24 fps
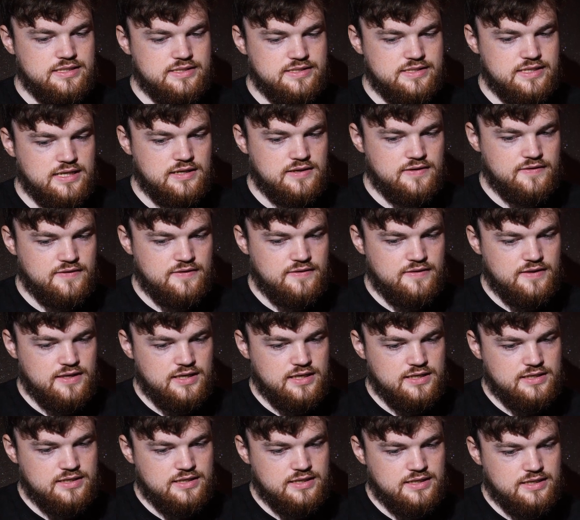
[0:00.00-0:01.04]
second
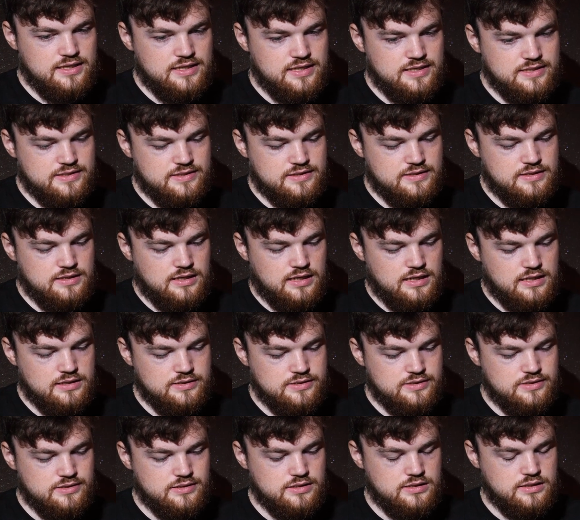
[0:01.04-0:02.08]
thing is that
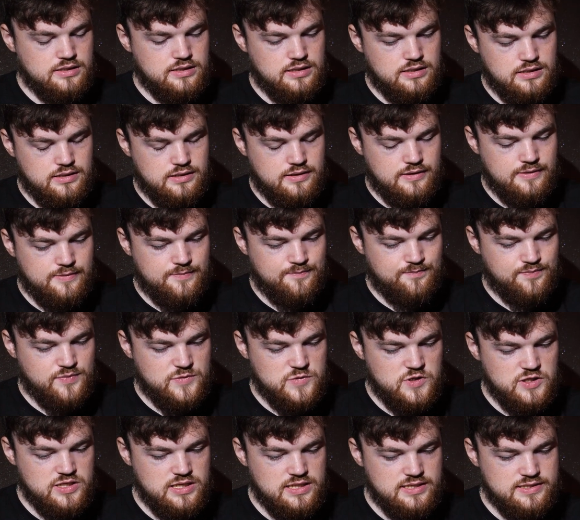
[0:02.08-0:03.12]

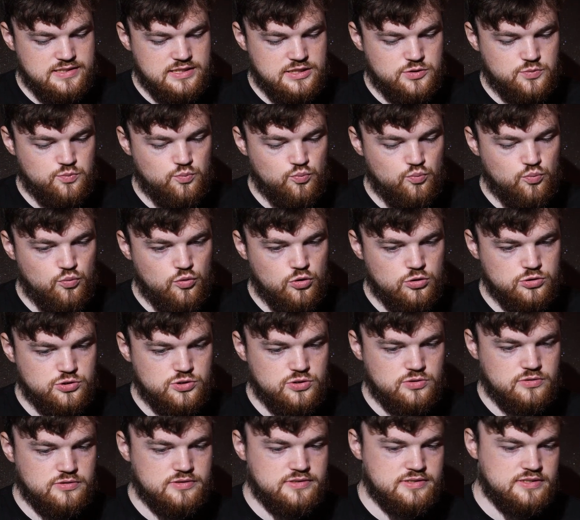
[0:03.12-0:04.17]
CSS
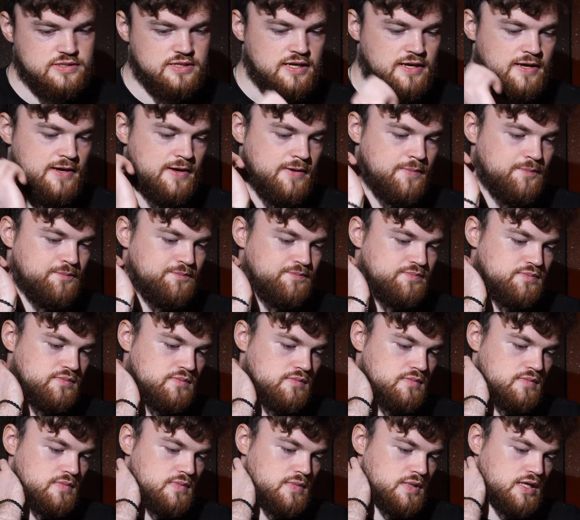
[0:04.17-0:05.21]
modules
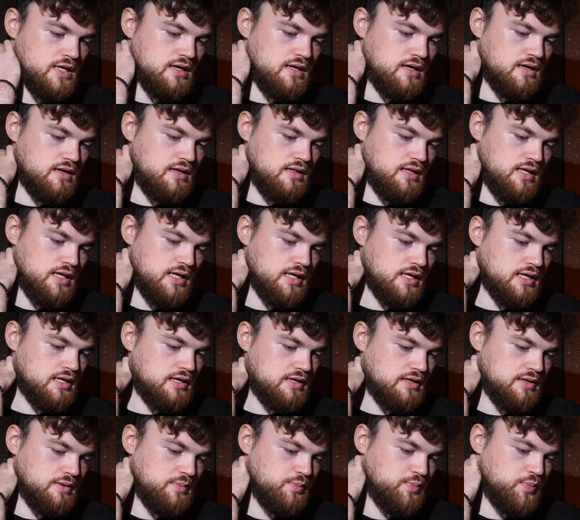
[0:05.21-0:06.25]
are
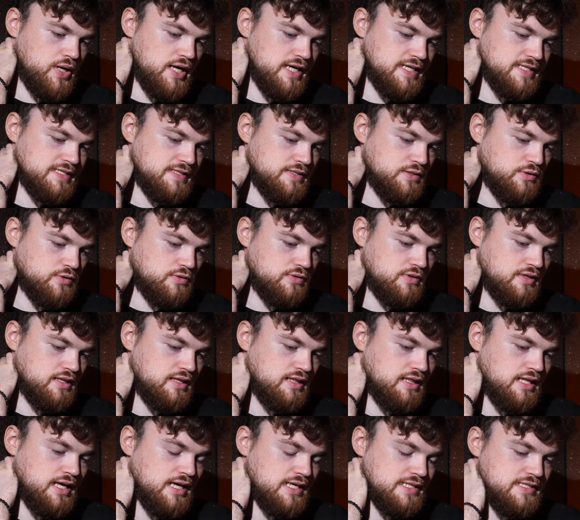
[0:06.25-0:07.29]
like based on
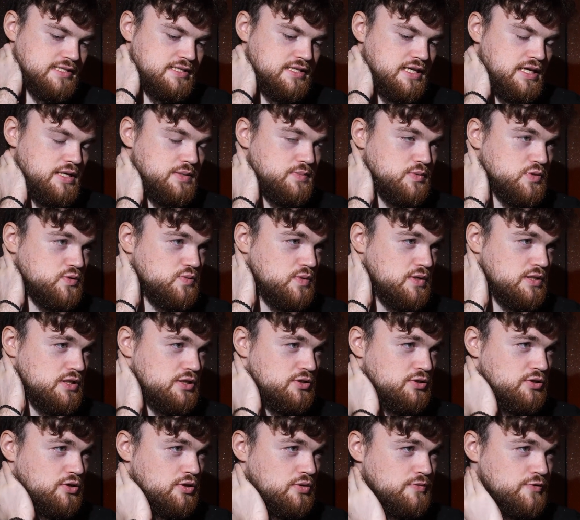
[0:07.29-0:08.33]
class names when
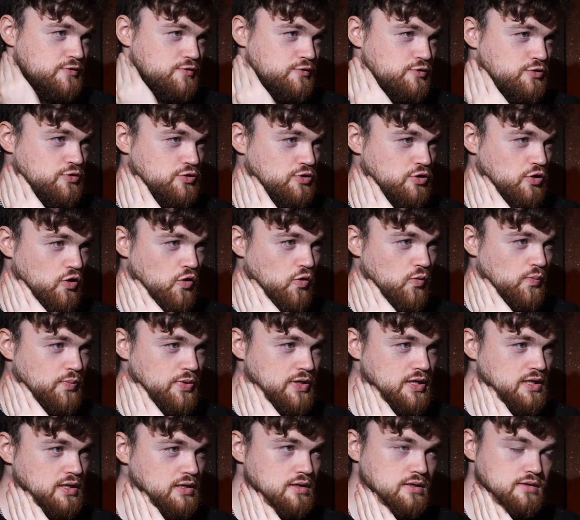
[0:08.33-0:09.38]
it comes to
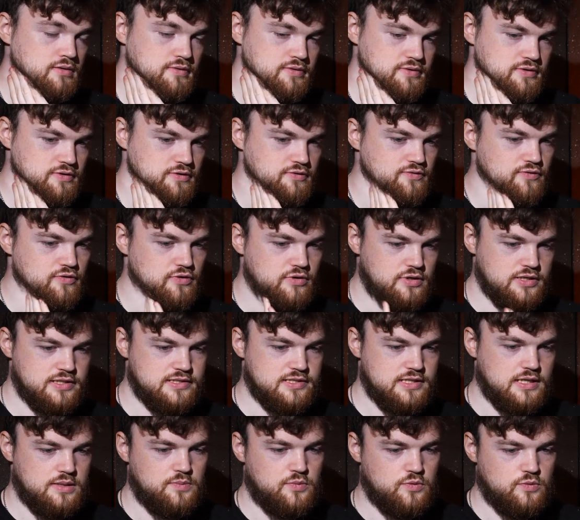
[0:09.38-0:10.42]
scoping. So for
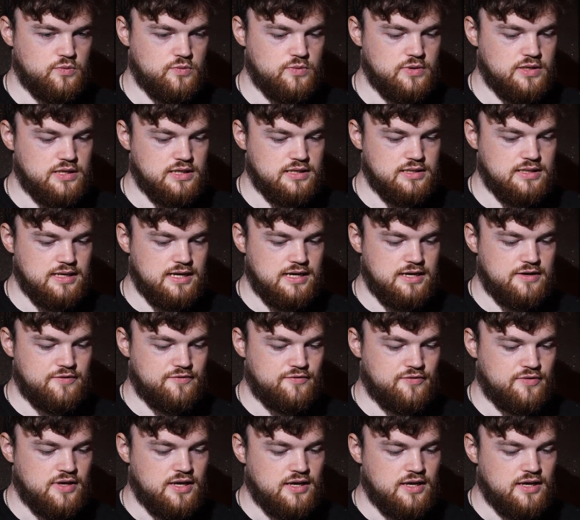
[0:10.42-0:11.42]
example, we can have